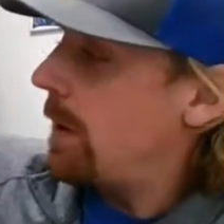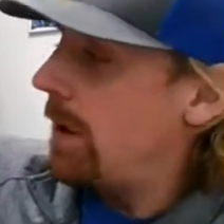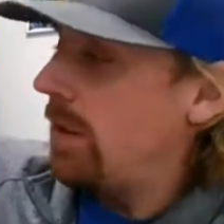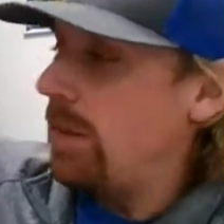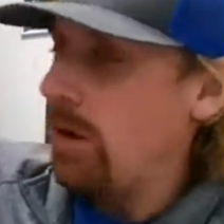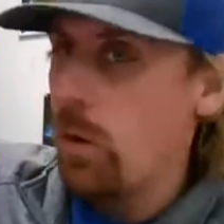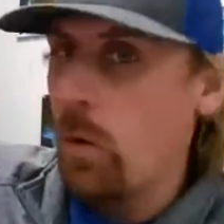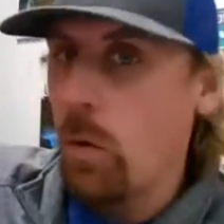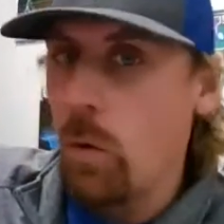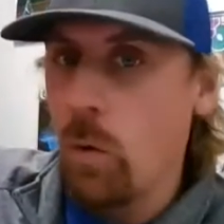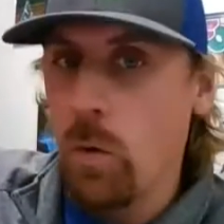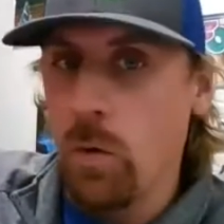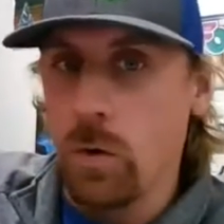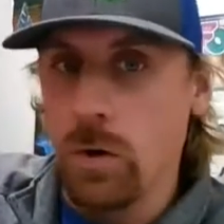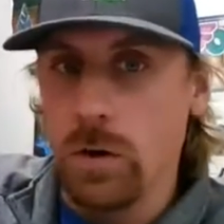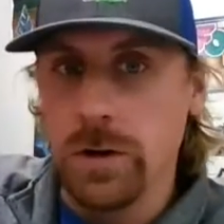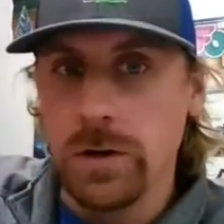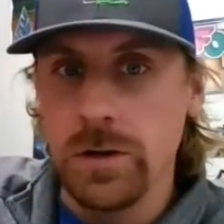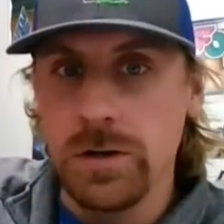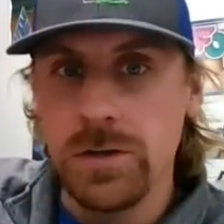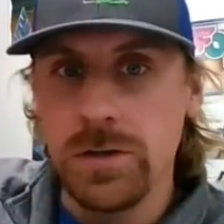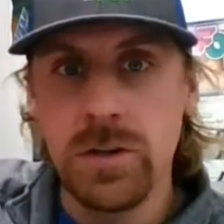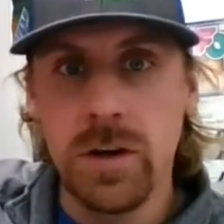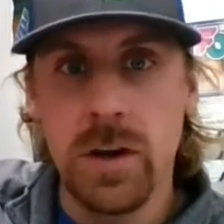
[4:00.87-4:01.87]
by the
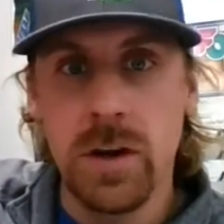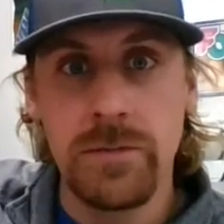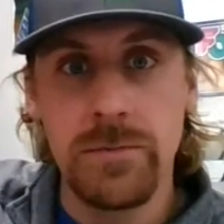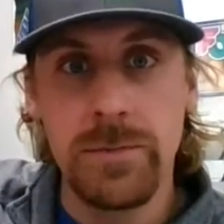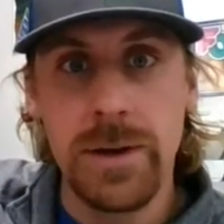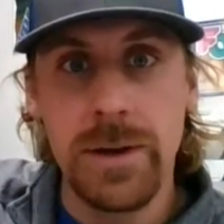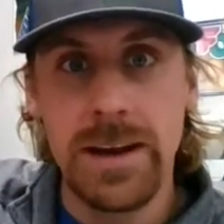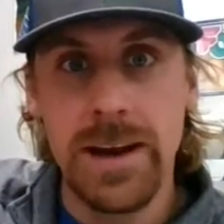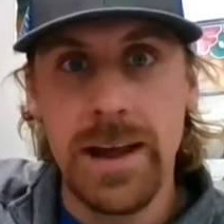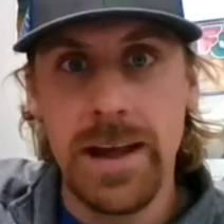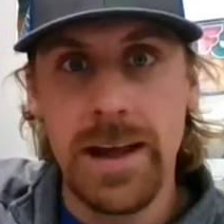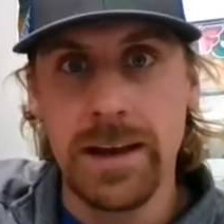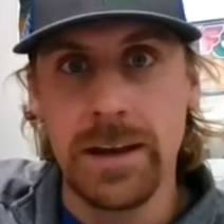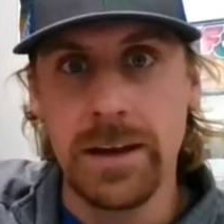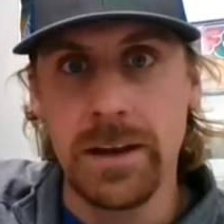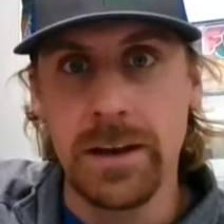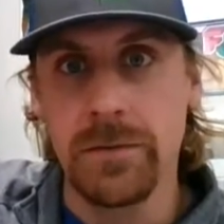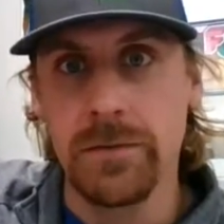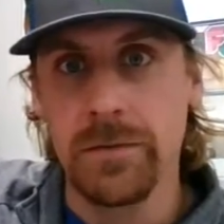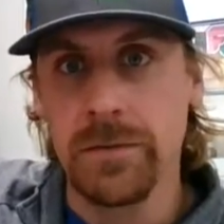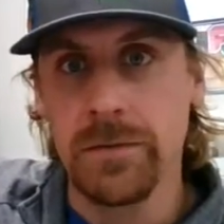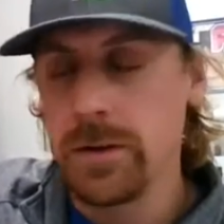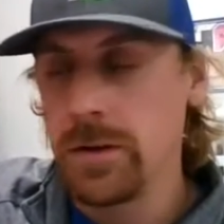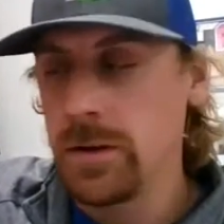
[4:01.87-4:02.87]
orange of my
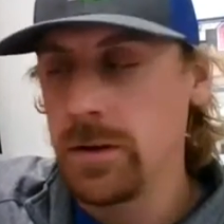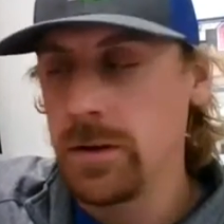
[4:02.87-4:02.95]
negative.